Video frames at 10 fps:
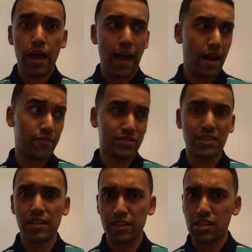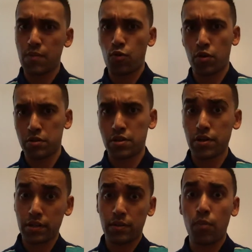And I've seen like Ja Morant
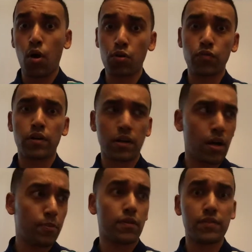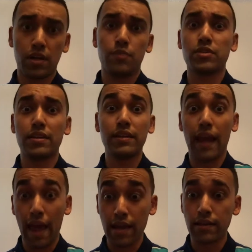turning the ball over a couple of times at
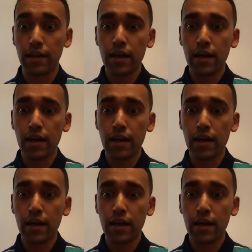the end.